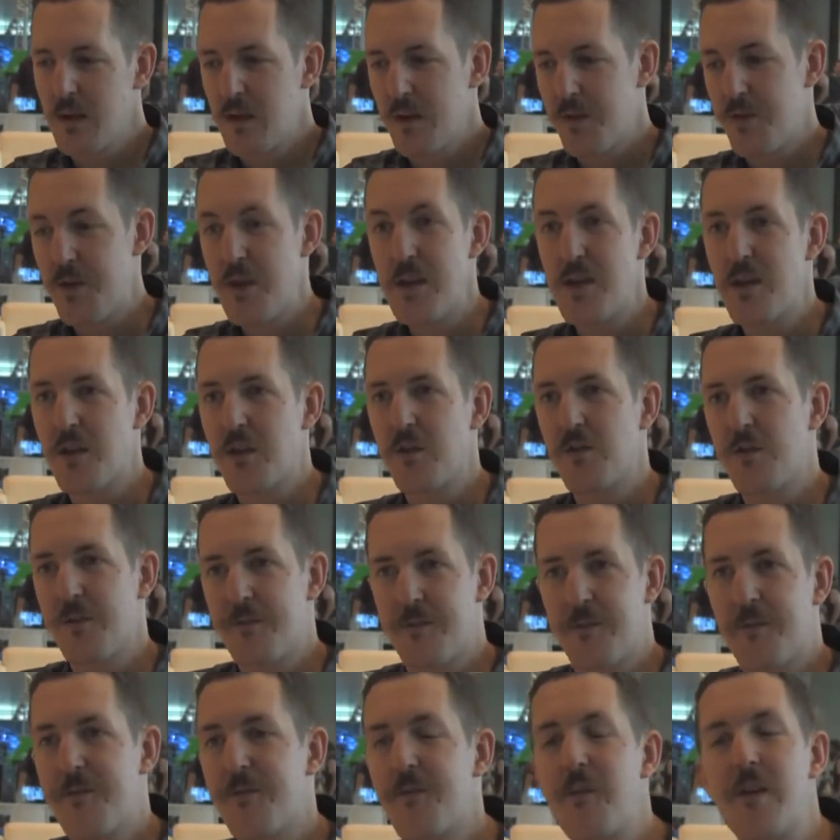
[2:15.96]
things that are
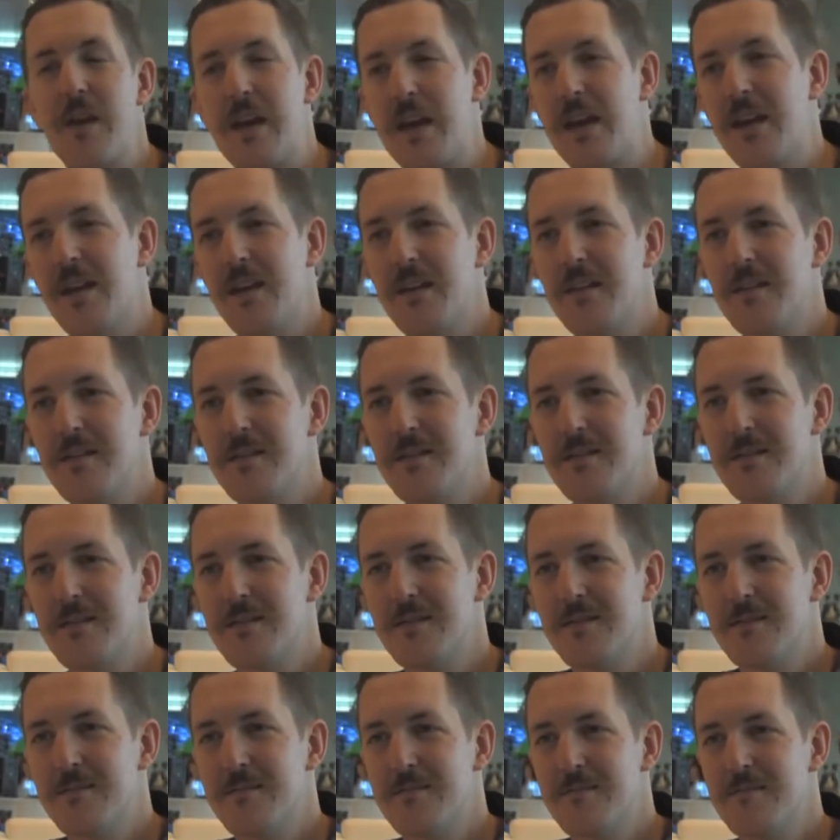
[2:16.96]
for free.
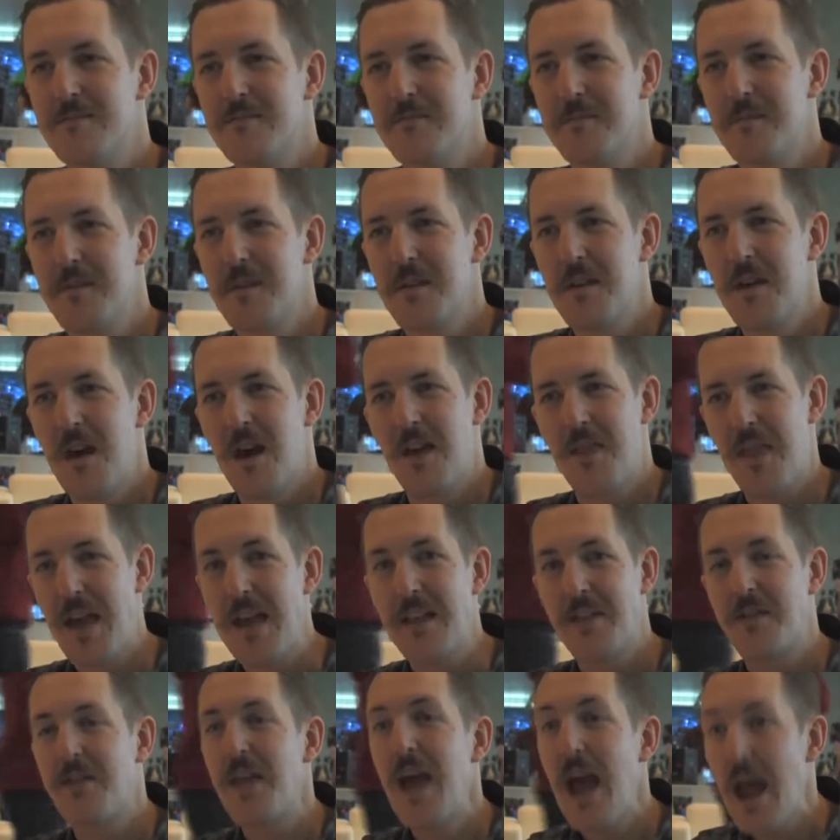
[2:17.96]
And
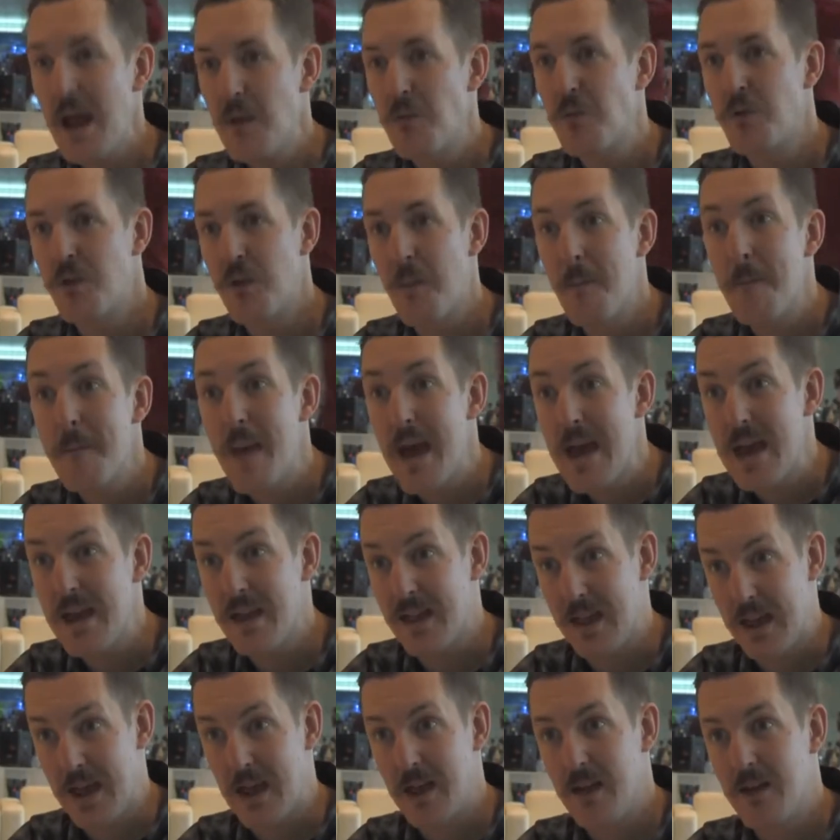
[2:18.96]
that was
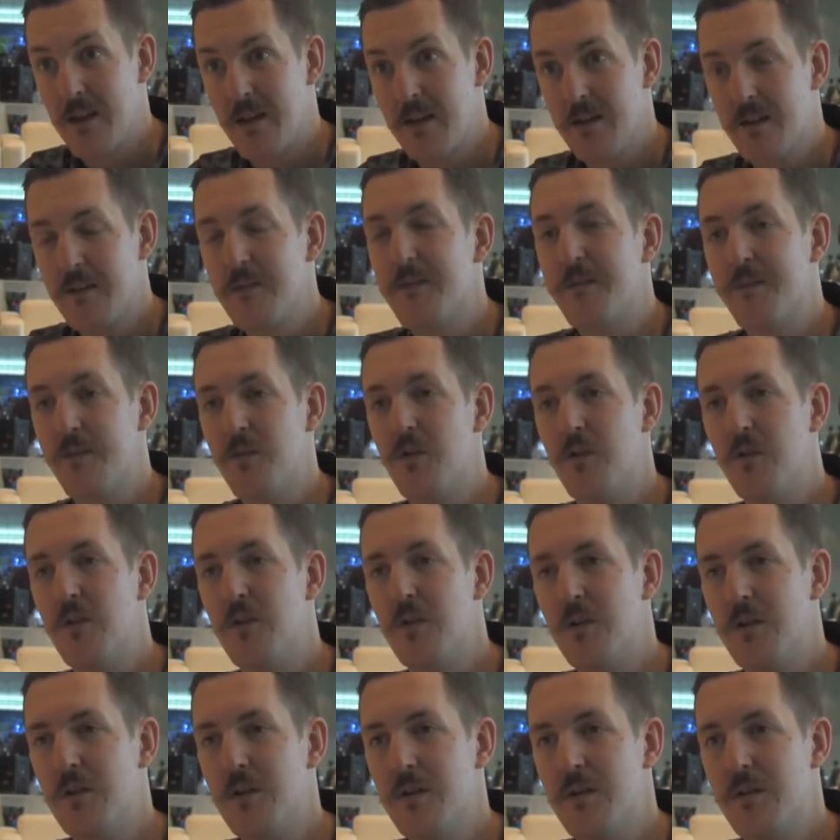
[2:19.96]
amazing
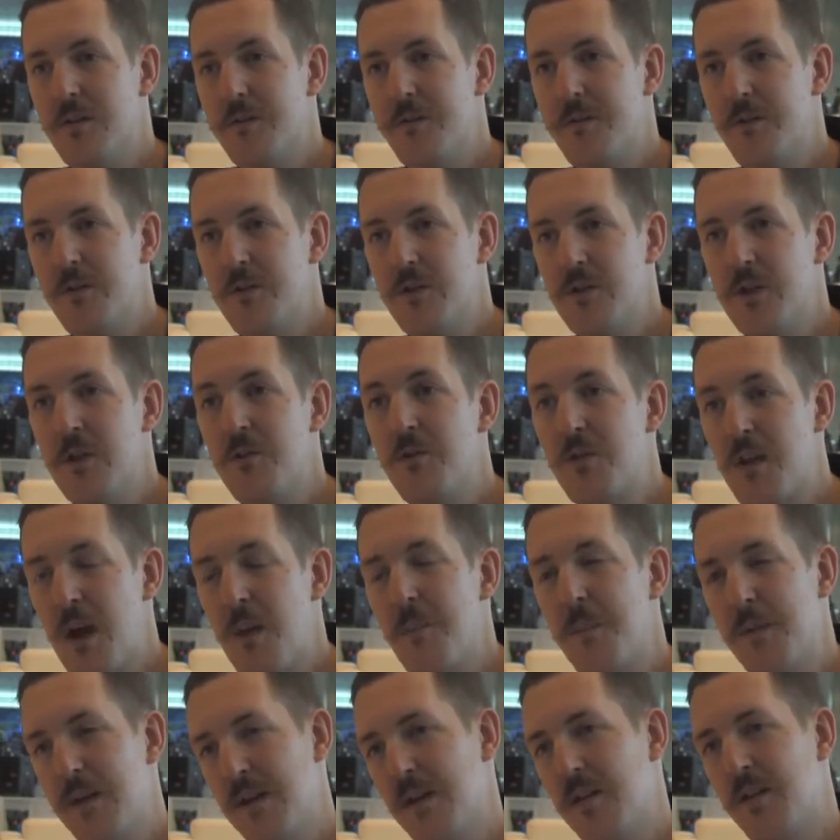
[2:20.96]
for news
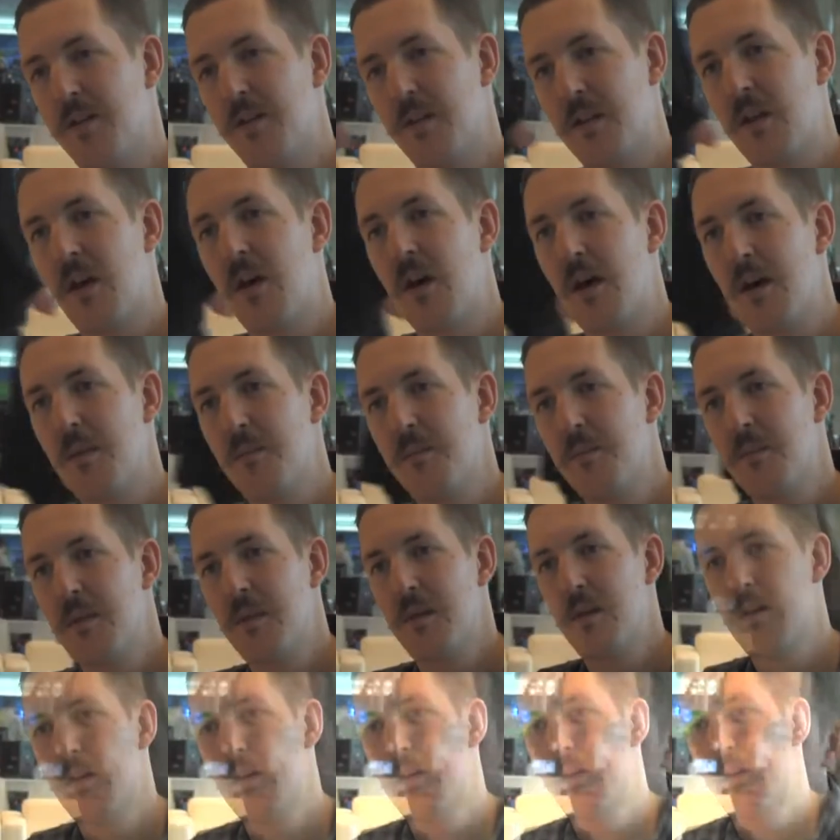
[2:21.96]
companies at the time.
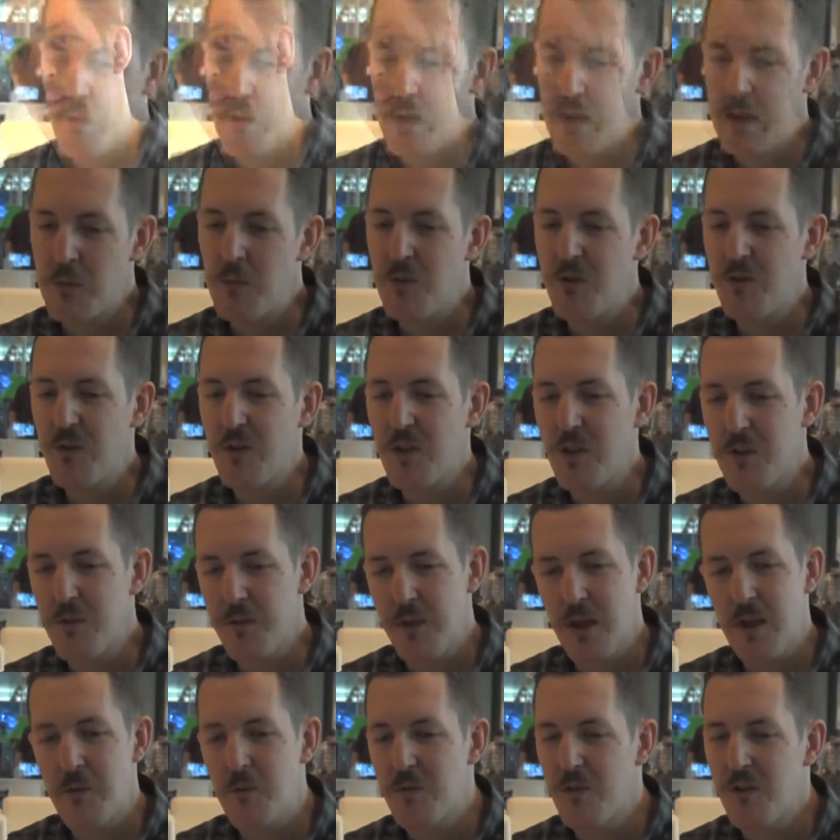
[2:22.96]
It was just
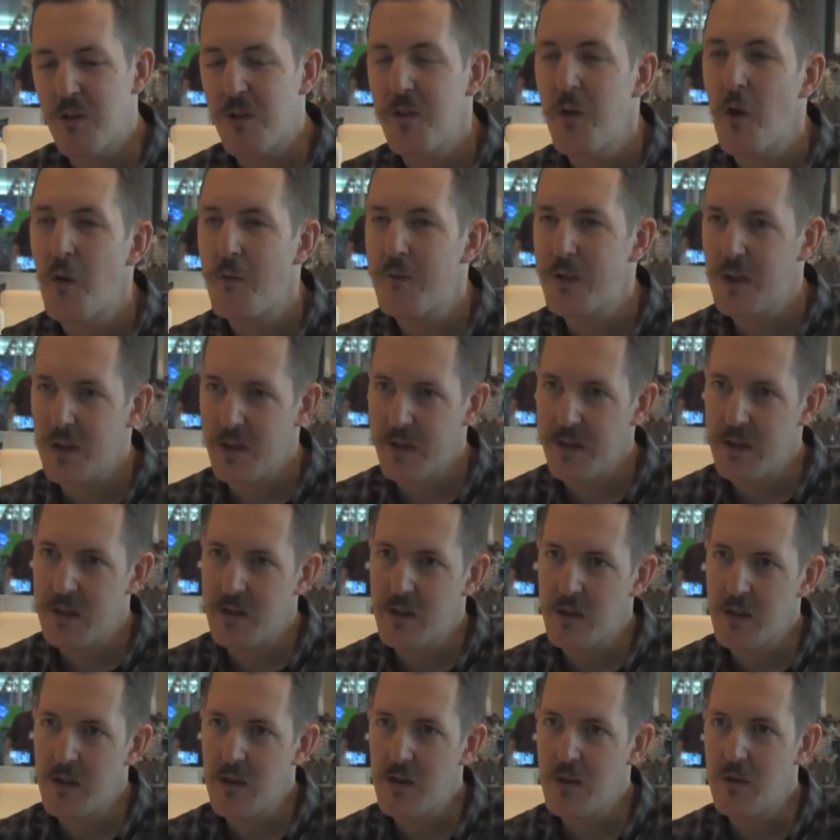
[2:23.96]
the obvious thing
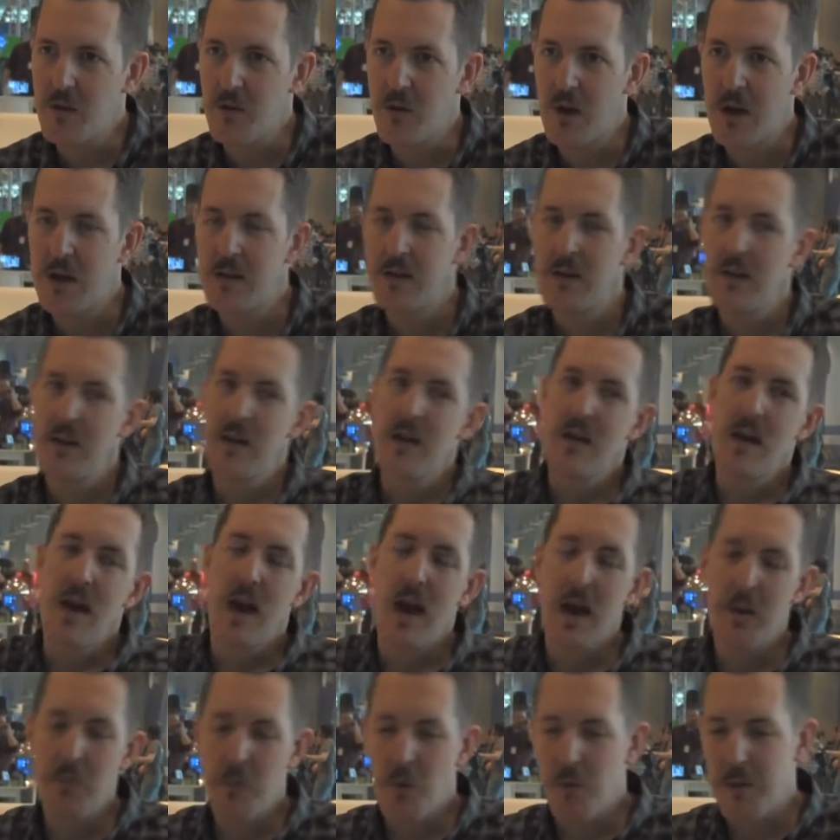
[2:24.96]
to do,
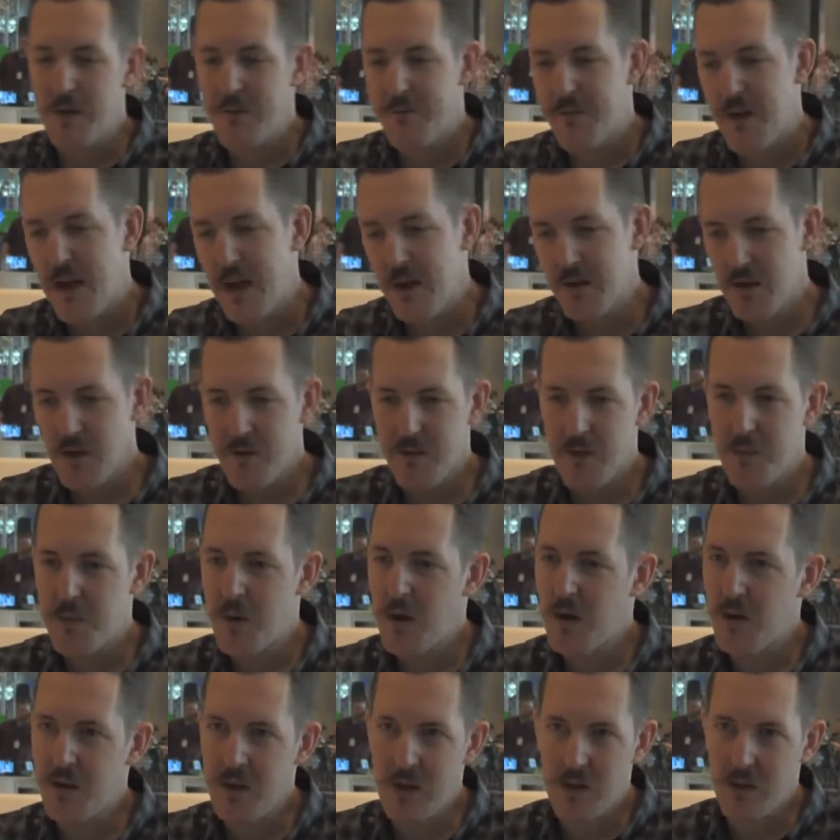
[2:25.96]
and what we found over the
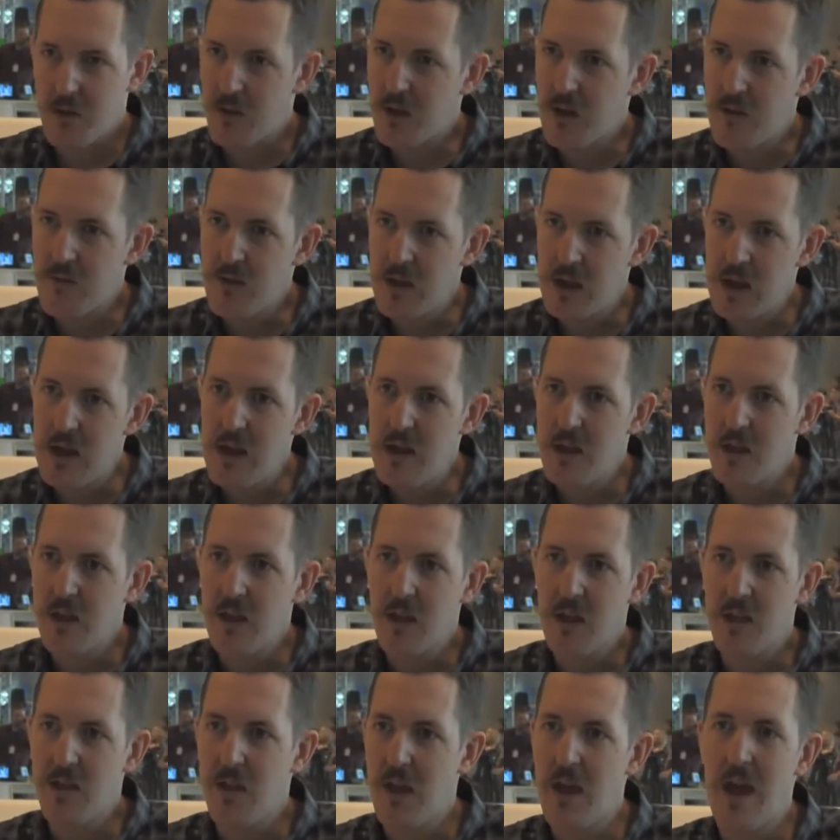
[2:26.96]
past 6 or 7 years
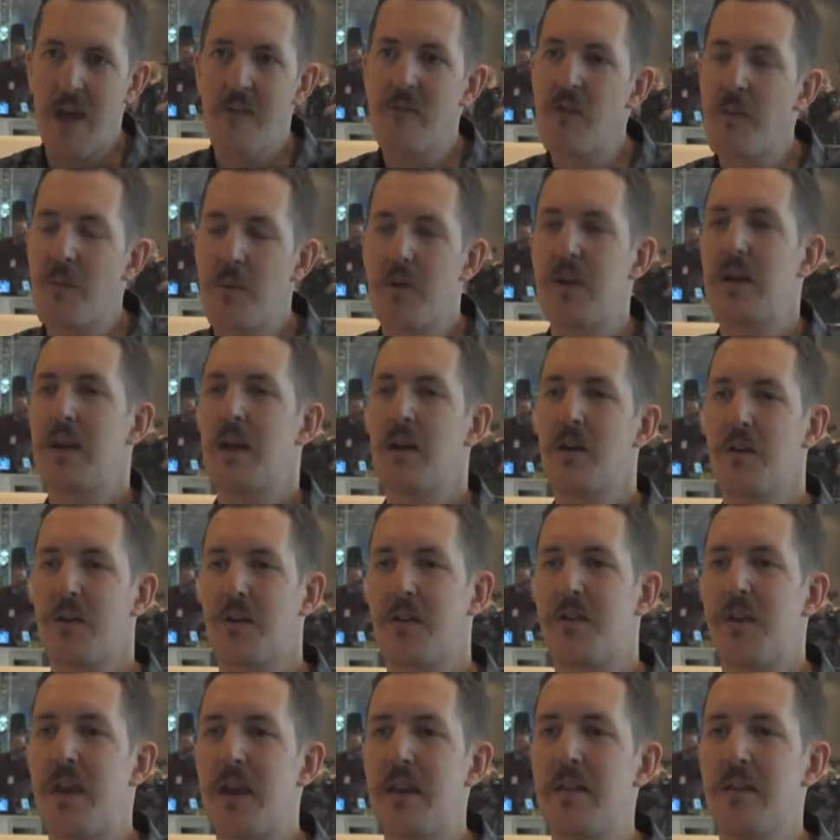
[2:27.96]
is that everybody else
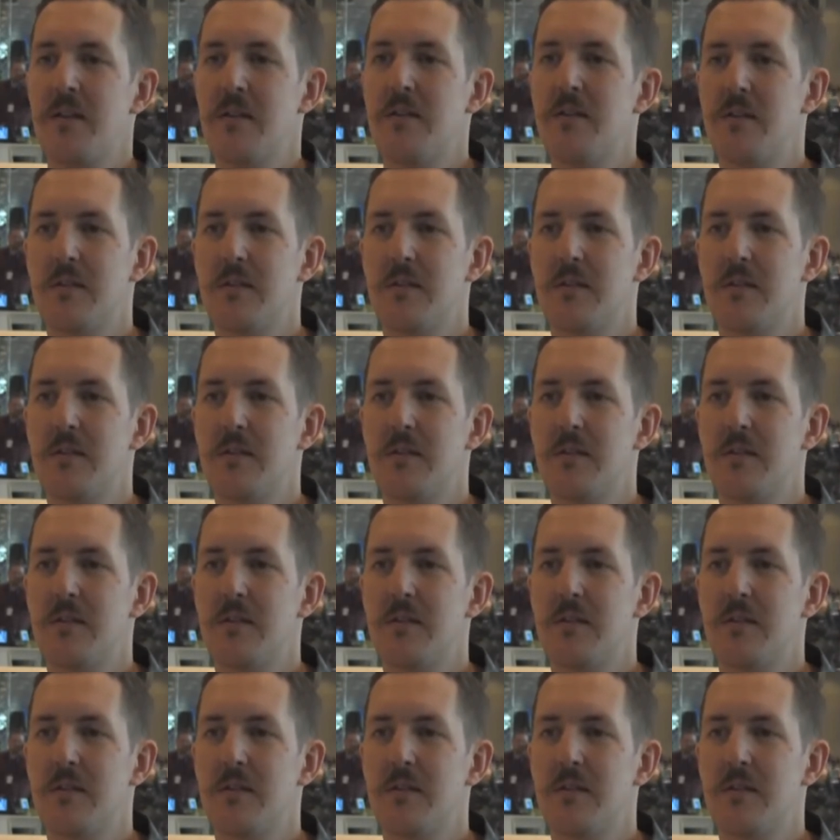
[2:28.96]
then